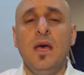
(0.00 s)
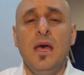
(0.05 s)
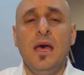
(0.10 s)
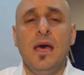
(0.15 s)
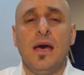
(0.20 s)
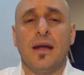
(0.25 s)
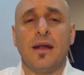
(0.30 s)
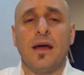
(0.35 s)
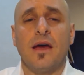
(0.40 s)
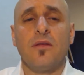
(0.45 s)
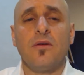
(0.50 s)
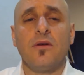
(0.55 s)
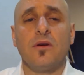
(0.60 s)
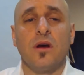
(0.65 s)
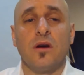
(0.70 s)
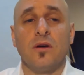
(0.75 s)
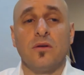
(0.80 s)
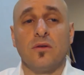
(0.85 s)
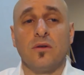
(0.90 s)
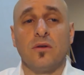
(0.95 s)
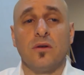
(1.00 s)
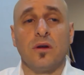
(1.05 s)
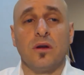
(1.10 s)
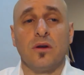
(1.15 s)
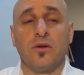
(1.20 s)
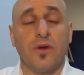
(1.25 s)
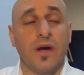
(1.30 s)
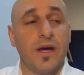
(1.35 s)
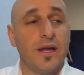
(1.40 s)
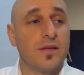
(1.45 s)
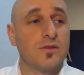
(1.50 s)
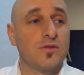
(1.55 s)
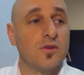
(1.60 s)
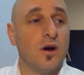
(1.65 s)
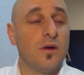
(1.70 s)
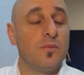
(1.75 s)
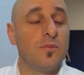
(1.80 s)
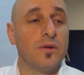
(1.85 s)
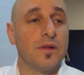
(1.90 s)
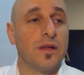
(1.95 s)
Another great
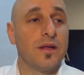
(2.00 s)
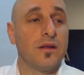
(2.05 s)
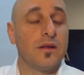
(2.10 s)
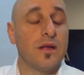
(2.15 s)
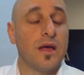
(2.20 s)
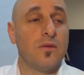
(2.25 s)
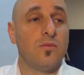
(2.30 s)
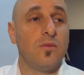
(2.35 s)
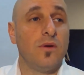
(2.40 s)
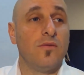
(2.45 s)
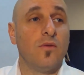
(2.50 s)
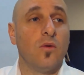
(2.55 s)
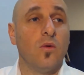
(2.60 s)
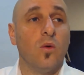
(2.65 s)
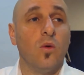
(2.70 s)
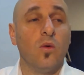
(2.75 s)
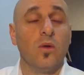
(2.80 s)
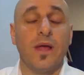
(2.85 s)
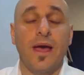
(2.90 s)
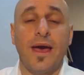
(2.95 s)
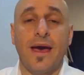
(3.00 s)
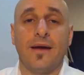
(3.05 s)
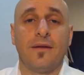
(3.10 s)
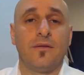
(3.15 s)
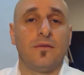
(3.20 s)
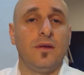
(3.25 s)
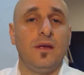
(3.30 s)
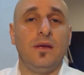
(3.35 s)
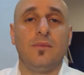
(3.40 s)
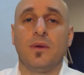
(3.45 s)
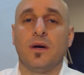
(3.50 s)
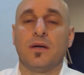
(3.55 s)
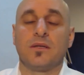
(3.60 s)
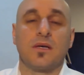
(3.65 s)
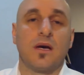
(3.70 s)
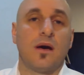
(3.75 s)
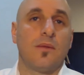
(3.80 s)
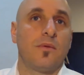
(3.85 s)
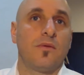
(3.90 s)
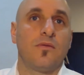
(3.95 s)
example, and we've all had
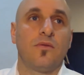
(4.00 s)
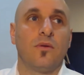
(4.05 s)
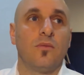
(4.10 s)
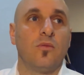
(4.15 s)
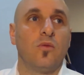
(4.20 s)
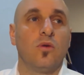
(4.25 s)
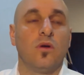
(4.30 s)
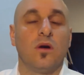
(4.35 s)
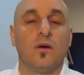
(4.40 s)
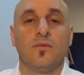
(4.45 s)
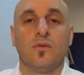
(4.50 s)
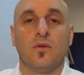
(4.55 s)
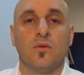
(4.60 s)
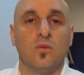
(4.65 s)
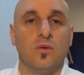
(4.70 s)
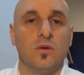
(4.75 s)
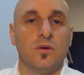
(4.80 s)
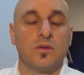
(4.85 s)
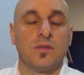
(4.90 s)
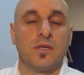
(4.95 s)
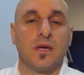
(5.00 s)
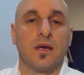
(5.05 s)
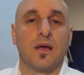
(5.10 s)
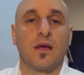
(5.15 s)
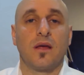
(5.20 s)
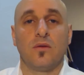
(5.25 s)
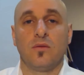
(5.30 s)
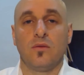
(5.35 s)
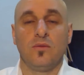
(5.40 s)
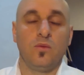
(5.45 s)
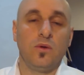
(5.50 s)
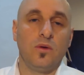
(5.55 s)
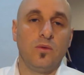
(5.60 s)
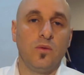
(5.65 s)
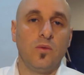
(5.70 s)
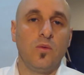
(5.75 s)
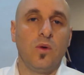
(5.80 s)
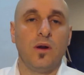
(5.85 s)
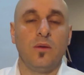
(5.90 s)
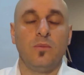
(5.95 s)
emails coming from all over the world saying
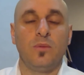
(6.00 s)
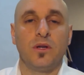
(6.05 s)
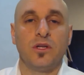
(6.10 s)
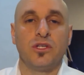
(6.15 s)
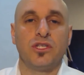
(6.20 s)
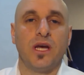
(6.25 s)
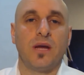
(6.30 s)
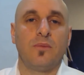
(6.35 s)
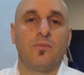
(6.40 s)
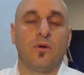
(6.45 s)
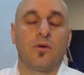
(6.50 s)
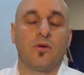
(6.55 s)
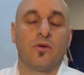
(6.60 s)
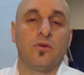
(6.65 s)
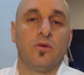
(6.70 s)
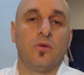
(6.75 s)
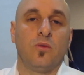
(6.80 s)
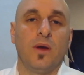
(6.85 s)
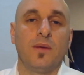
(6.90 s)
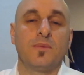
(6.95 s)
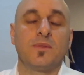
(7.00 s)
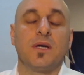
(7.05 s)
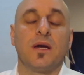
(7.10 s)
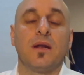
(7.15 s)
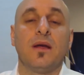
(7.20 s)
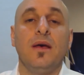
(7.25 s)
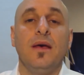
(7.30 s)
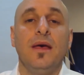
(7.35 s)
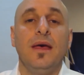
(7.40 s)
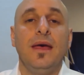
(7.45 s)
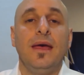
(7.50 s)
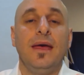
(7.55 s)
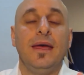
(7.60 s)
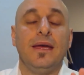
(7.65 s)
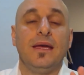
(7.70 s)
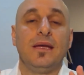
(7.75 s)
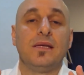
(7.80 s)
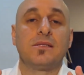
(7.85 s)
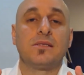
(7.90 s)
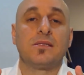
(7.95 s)
we want to put a chatbot on your website.
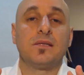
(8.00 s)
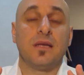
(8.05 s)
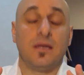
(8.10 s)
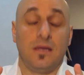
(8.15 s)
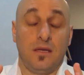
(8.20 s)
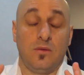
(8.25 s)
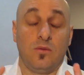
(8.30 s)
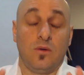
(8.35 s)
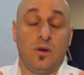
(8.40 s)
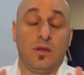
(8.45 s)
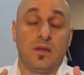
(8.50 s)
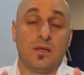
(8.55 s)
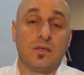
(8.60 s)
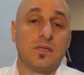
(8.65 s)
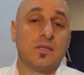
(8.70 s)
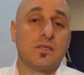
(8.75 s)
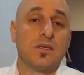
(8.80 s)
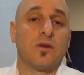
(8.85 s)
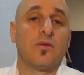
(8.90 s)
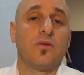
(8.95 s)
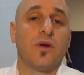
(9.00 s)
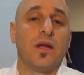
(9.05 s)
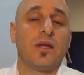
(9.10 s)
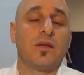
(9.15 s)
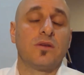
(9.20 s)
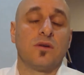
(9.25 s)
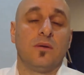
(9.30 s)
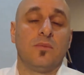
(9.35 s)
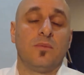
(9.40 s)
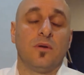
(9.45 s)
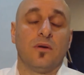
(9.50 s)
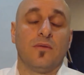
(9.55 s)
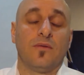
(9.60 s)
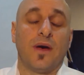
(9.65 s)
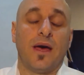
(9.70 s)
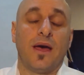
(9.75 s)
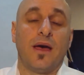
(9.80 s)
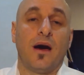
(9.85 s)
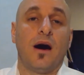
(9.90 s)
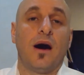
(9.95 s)
This is a great example of
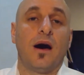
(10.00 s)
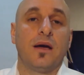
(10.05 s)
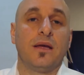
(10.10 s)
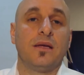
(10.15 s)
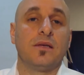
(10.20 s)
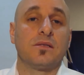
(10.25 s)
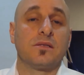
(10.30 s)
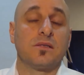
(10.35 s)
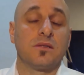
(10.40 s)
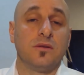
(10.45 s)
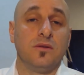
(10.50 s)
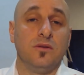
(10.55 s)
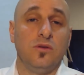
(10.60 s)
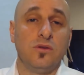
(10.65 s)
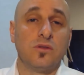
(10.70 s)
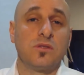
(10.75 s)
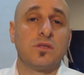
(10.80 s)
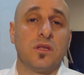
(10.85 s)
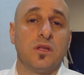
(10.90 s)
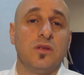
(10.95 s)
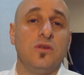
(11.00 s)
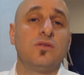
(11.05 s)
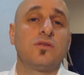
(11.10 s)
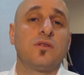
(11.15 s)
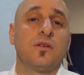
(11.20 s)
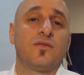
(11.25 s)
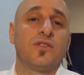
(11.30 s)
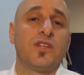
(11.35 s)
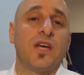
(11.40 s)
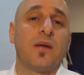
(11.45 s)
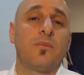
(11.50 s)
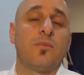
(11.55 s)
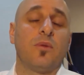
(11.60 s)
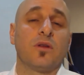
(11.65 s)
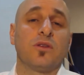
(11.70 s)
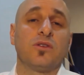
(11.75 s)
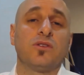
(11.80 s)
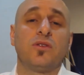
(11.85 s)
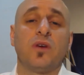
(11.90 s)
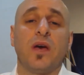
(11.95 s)
AI, is the use of
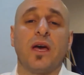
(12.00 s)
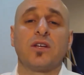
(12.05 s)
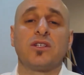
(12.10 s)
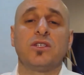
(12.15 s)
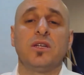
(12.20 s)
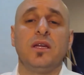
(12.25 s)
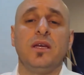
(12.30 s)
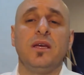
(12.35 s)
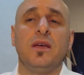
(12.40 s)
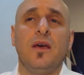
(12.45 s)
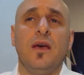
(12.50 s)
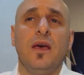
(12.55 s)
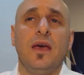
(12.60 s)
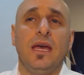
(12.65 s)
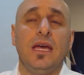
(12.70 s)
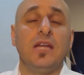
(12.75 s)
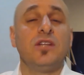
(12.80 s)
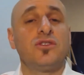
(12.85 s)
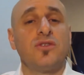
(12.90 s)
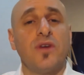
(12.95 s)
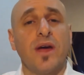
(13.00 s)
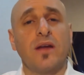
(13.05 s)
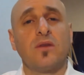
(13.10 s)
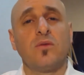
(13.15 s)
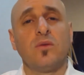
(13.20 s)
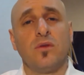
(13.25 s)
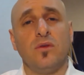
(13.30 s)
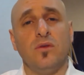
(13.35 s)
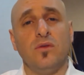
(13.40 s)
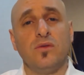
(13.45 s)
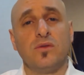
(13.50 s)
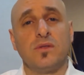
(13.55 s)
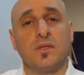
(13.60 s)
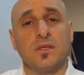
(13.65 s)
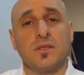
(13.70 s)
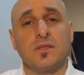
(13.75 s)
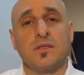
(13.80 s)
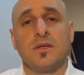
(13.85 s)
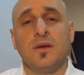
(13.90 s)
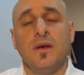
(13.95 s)
chatbots to actually interact with
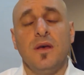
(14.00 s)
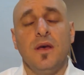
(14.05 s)
users